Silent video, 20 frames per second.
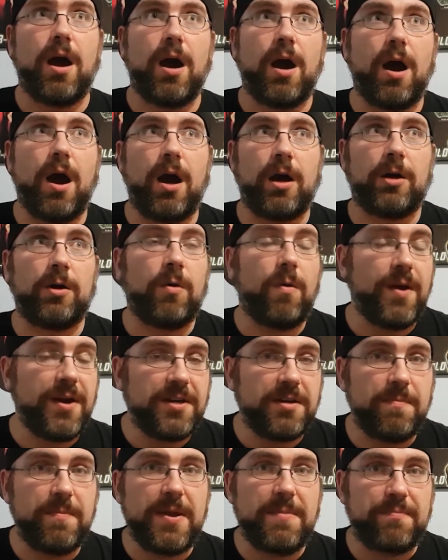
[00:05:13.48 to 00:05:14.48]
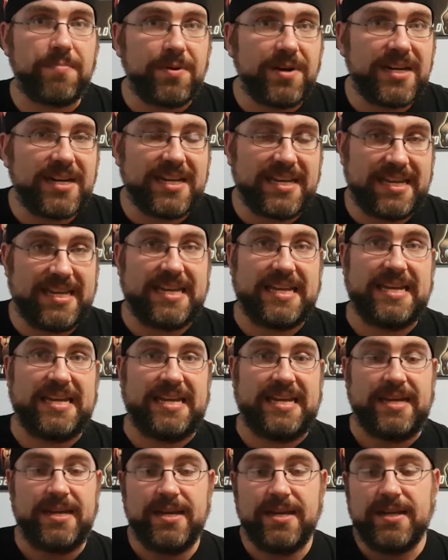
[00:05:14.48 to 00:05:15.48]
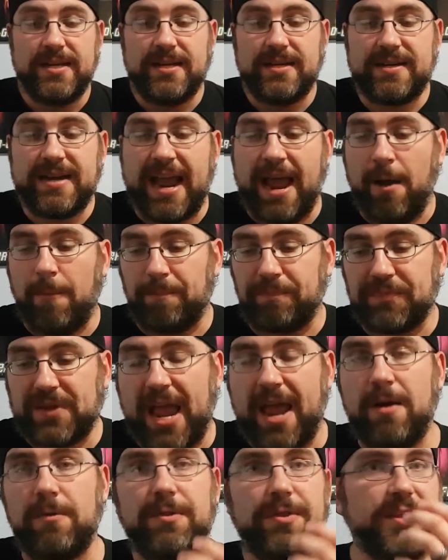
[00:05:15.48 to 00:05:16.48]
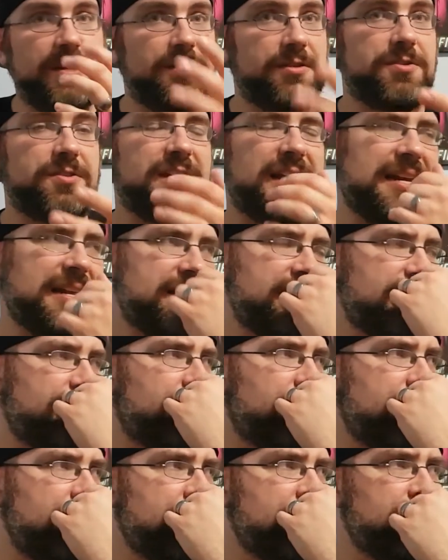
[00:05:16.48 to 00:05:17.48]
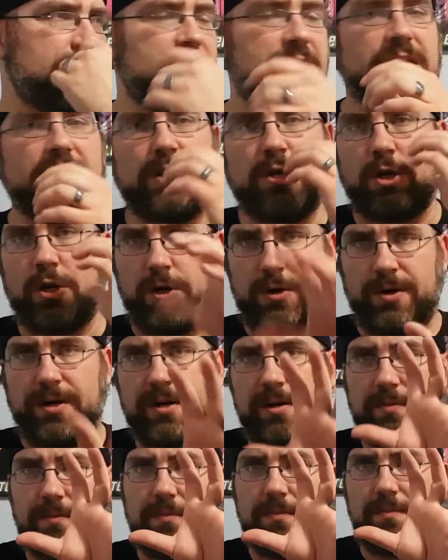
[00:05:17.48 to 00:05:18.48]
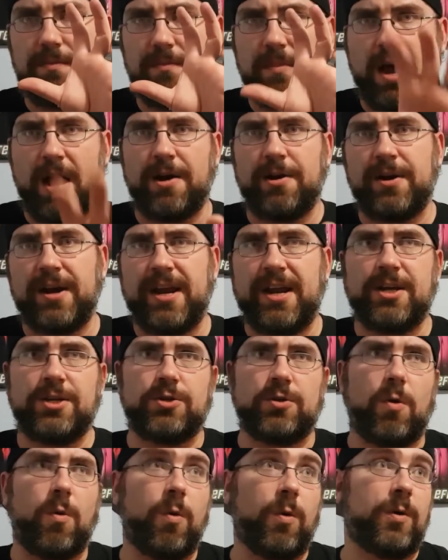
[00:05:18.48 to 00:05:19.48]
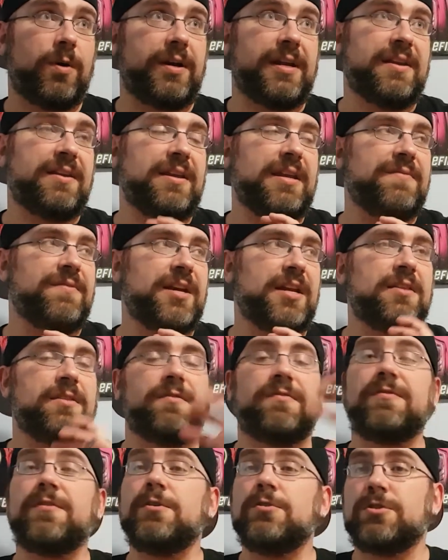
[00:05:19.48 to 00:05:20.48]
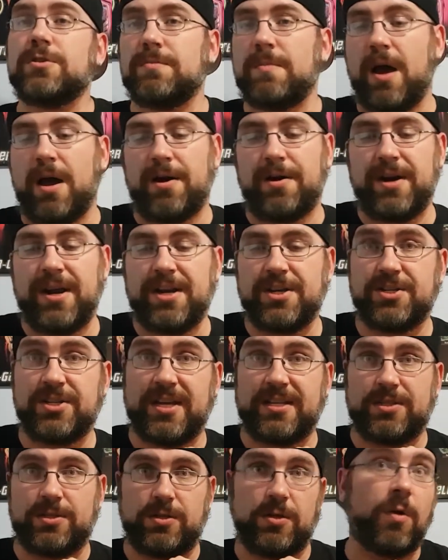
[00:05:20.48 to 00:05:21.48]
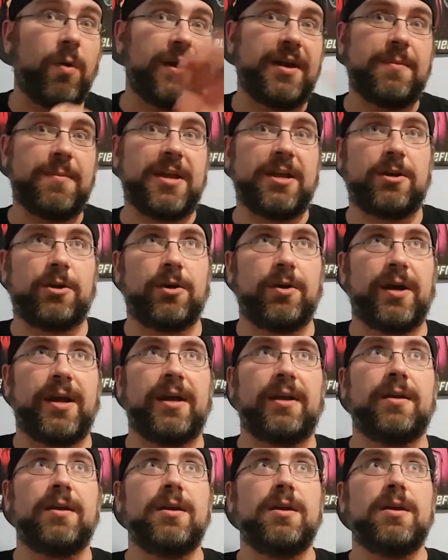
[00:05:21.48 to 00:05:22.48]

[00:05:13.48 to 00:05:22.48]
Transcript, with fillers: are going to be pretty key. Now, I don't think there's anything in the current modern age or in, even in the future modern age that's going to be occurring